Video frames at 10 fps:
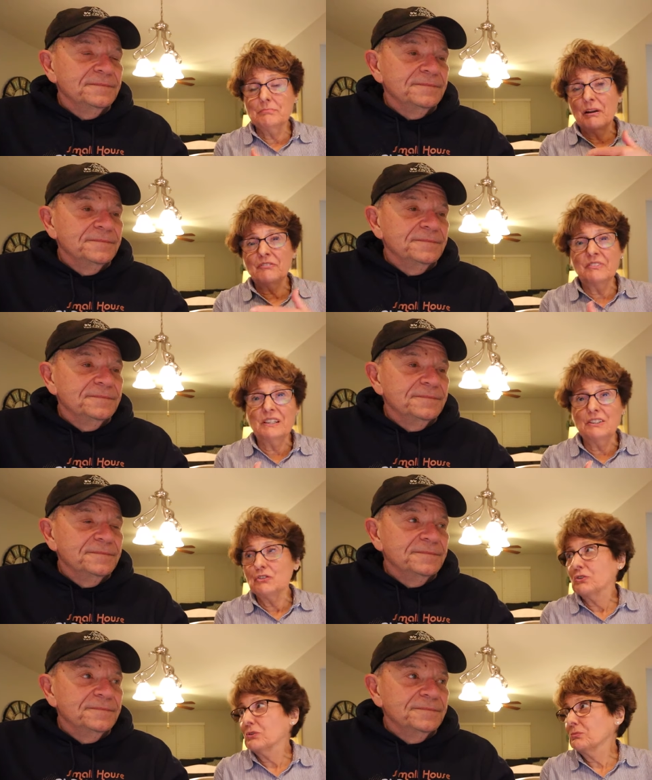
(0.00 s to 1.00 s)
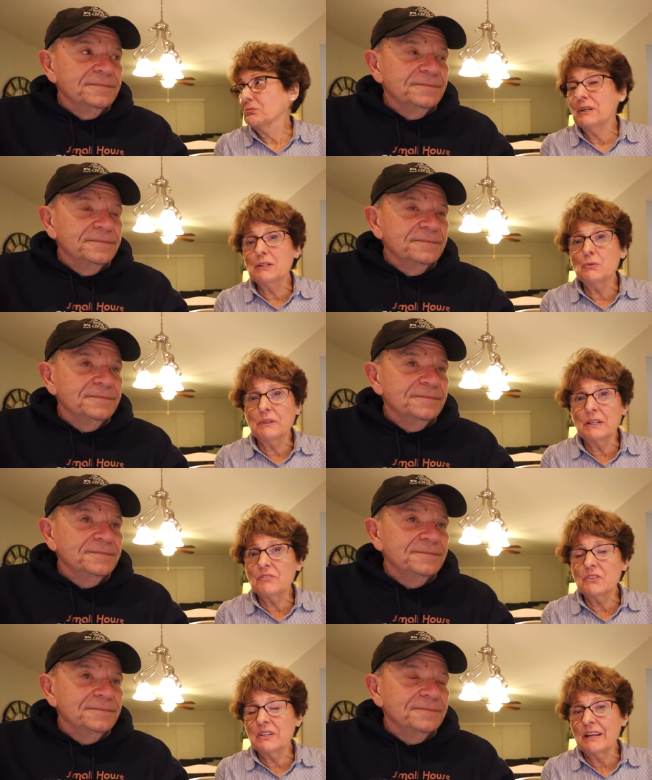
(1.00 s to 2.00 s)
Speaker 1: buffeting your rig,
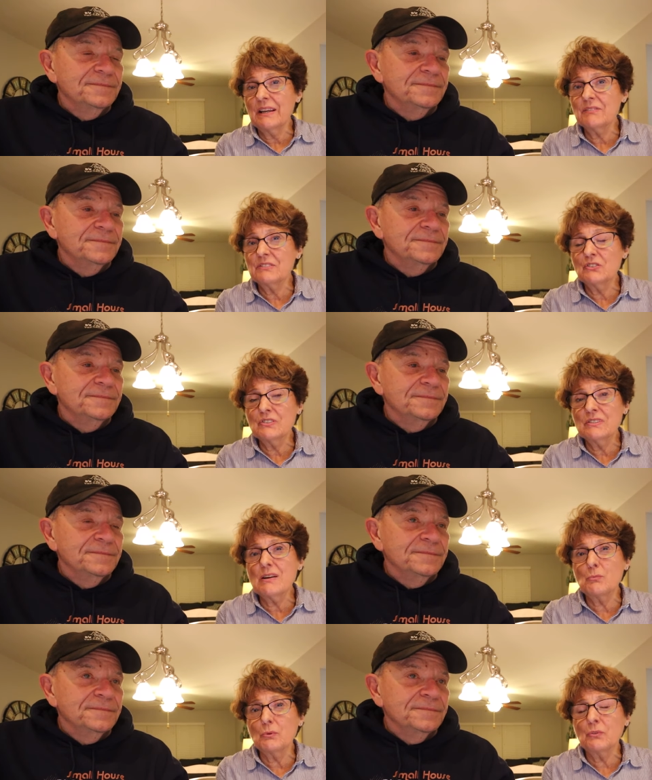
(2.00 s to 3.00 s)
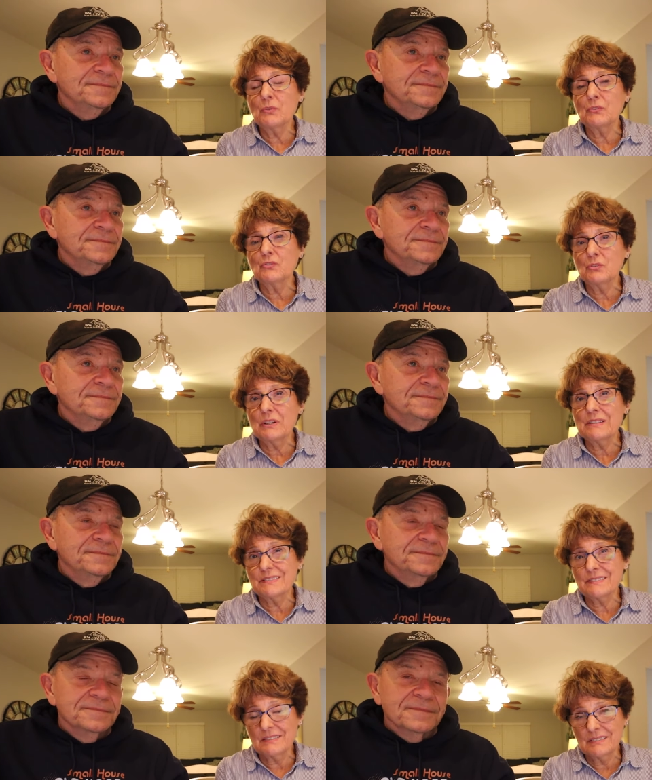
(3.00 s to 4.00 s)
whatever you have. It's just not worth the
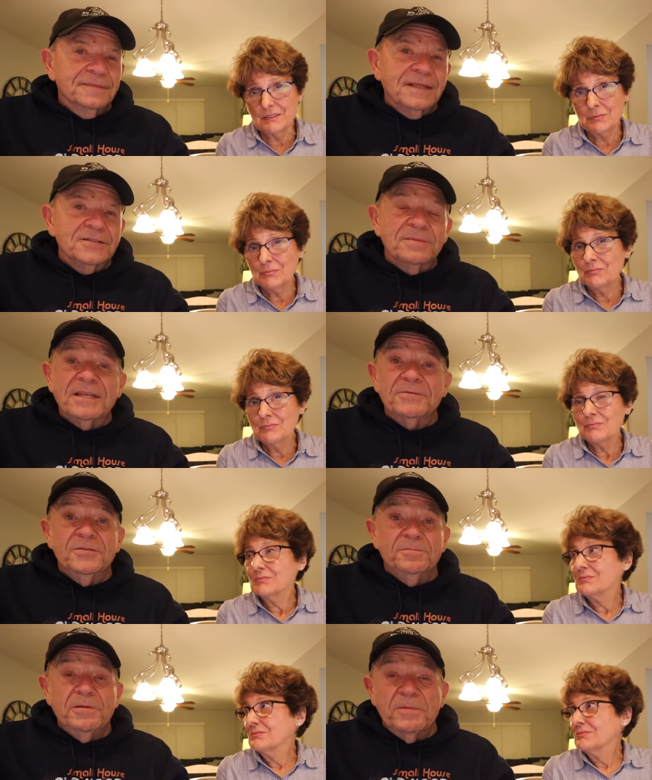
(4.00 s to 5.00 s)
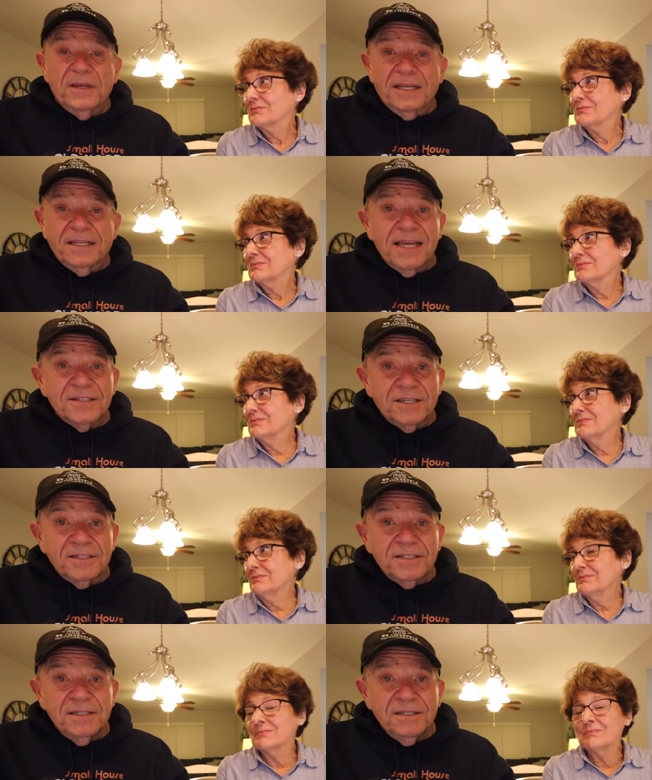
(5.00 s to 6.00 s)
stress.
Speaker 2: Now, sometimes people like ask
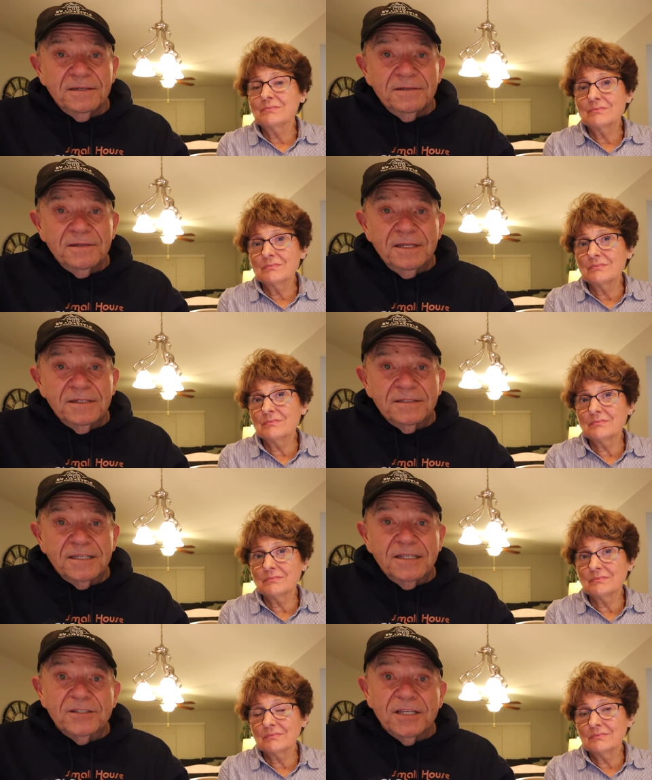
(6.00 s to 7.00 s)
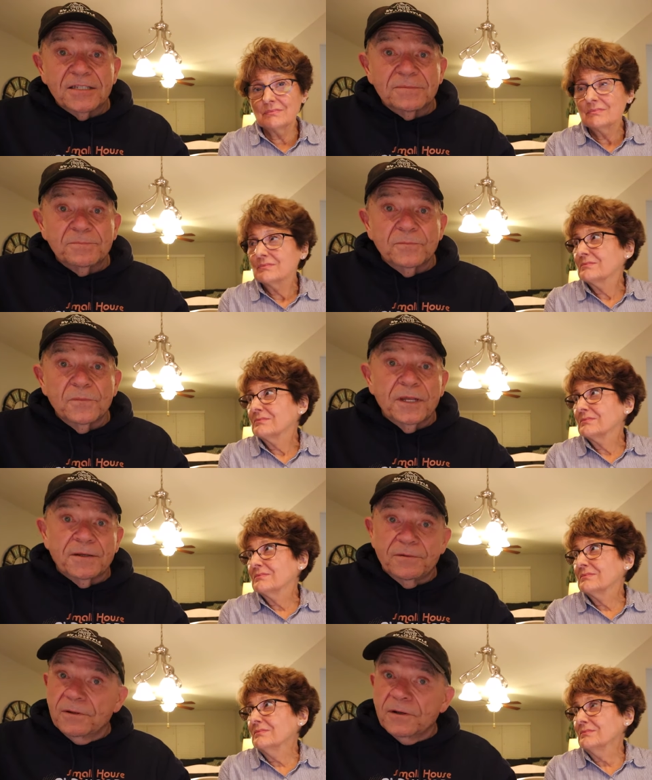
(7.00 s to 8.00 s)
us, and they, they see us
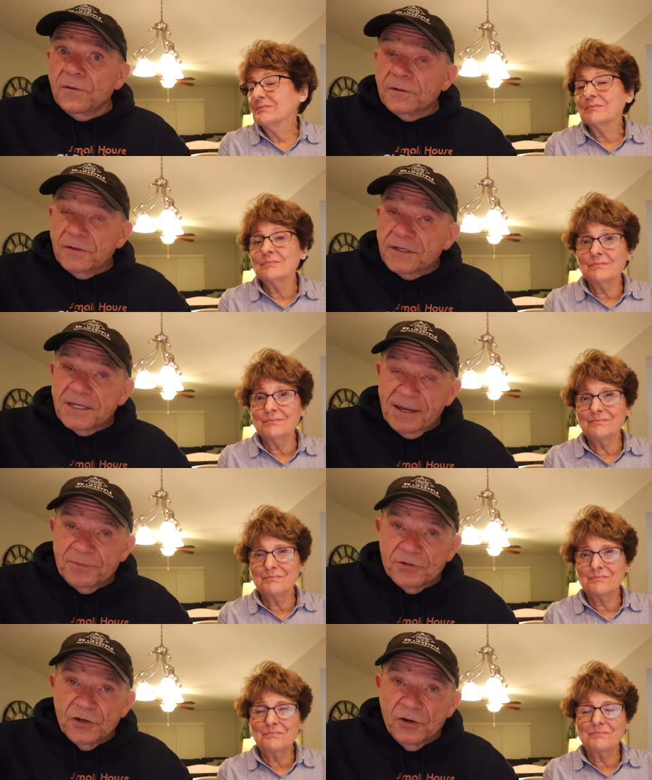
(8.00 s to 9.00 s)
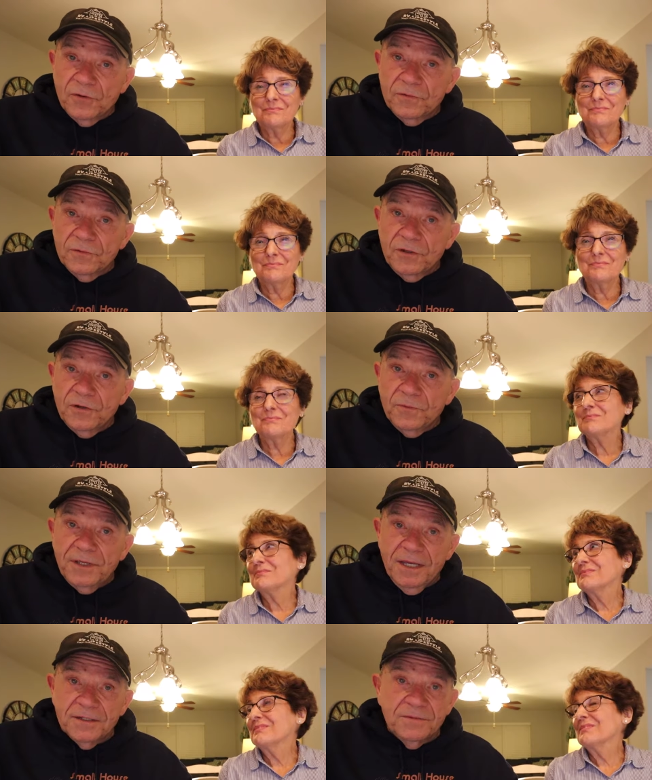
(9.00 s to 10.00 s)
like going to the Tampa show. You know, we had